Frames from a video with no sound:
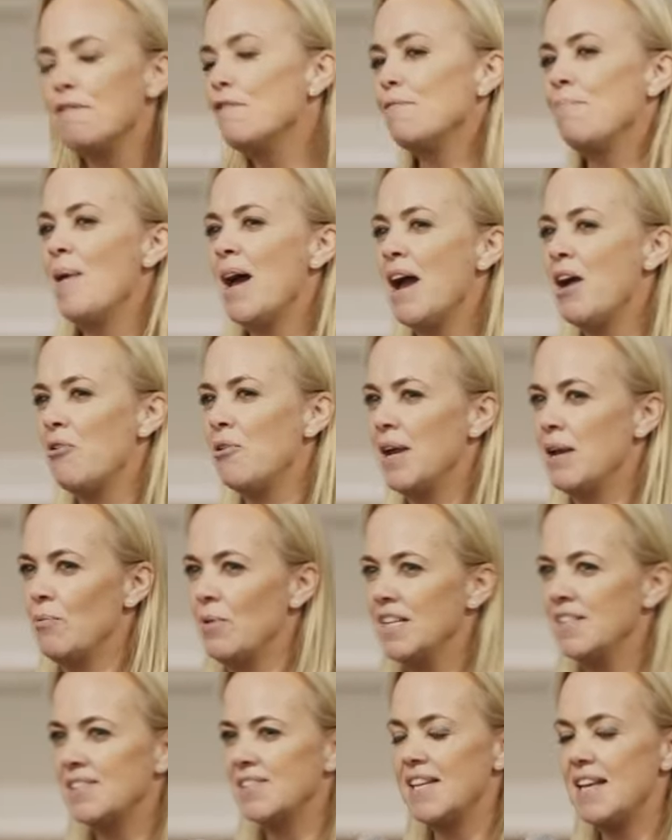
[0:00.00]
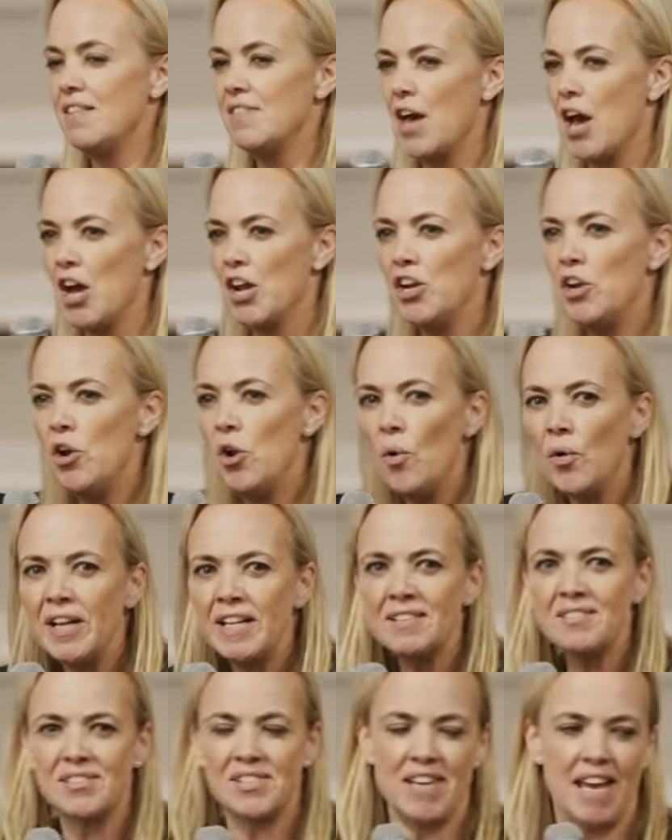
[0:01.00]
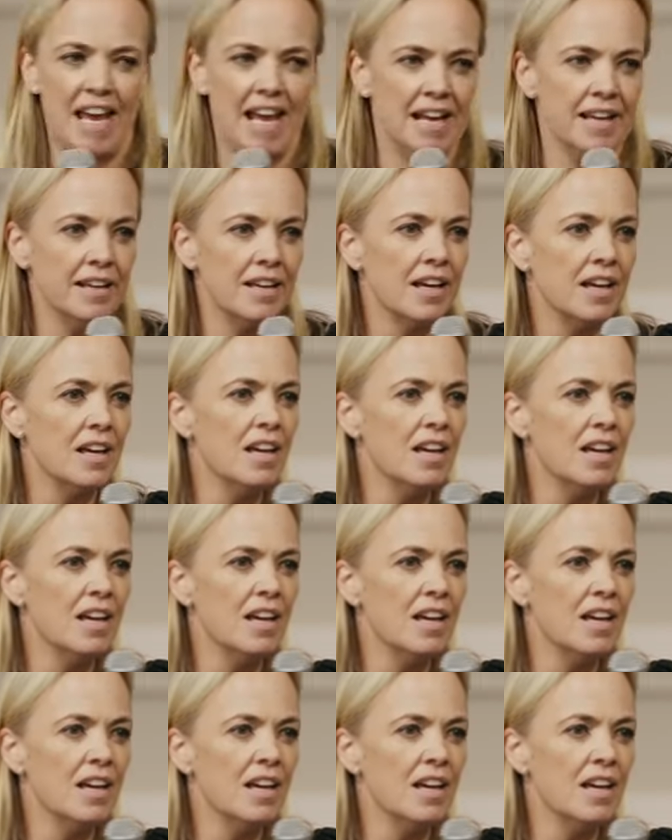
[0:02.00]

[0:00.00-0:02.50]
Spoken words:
of Mary, we see that anointing